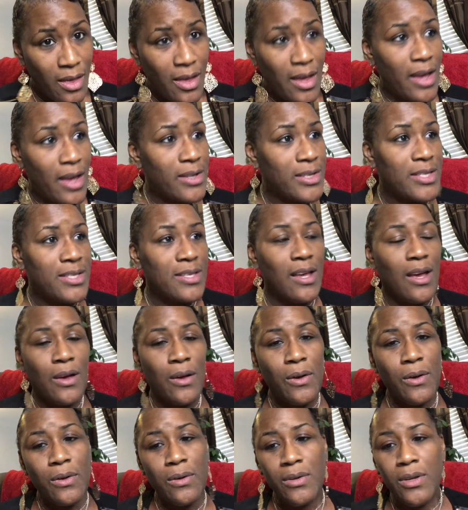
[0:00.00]
And
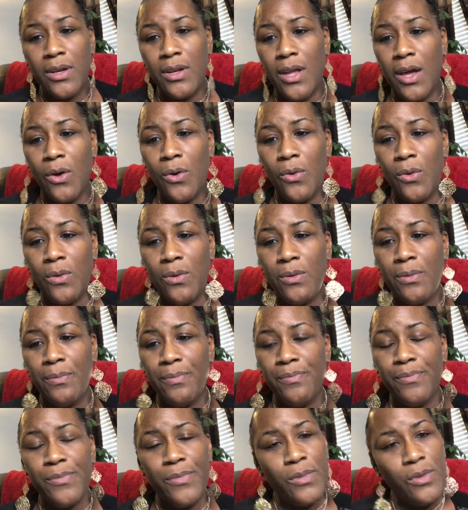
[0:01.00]
so,
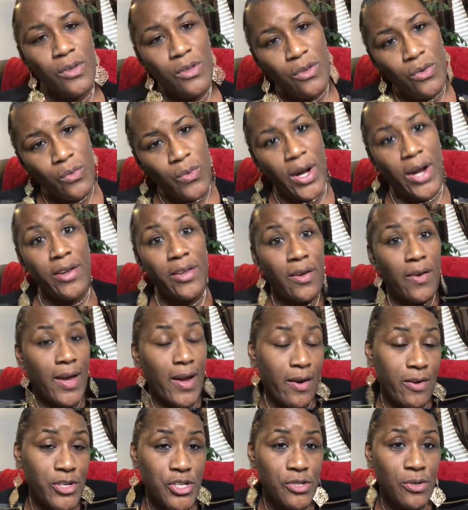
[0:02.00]
you wear your
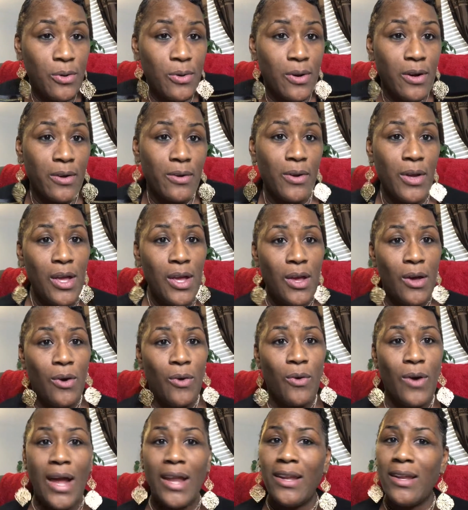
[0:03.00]
hair short.
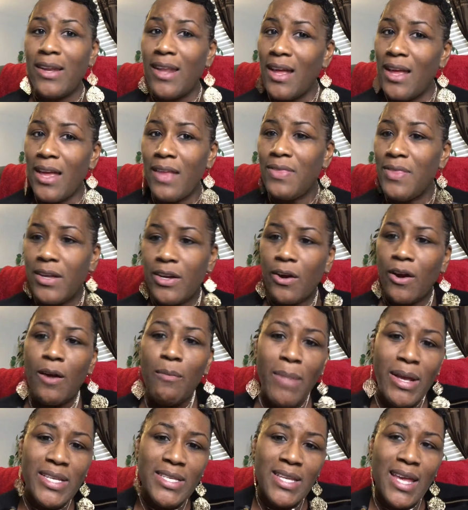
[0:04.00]
Or and the girl
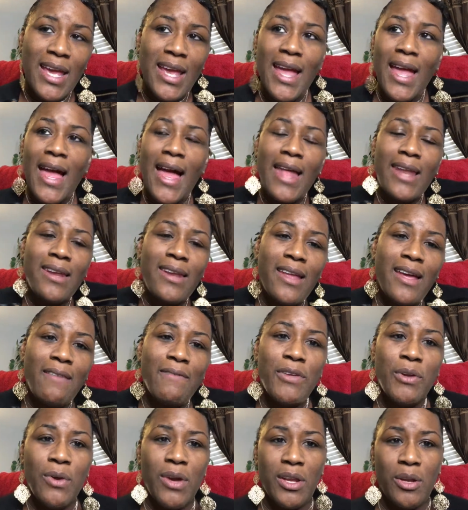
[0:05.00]
may say, I love
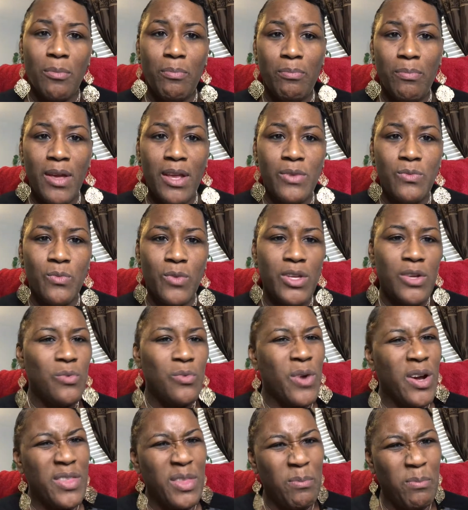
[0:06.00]
you when you
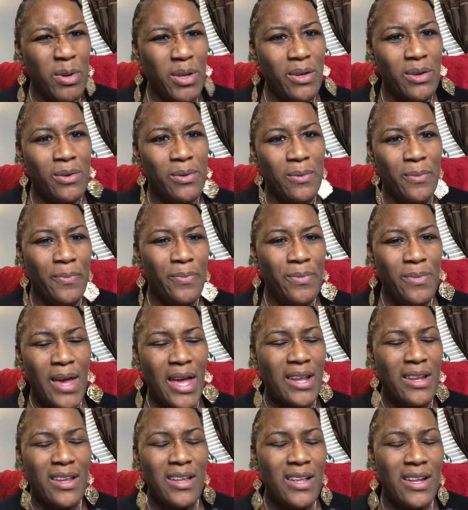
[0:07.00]
wear the blue.
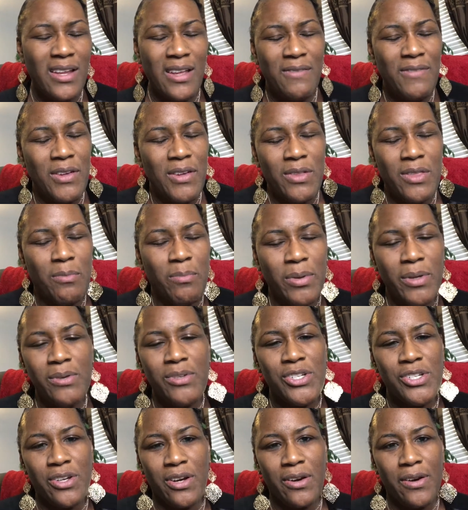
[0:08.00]
I love you in the blue
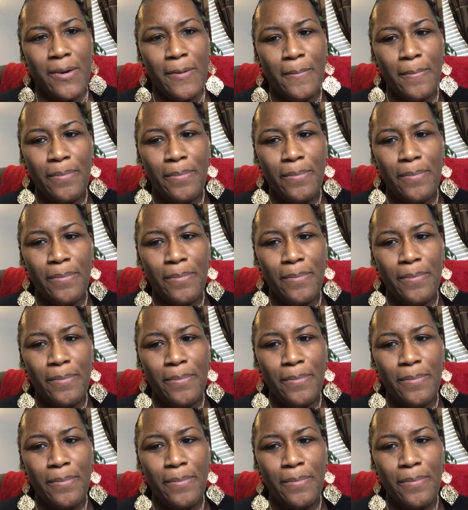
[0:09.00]
shirt.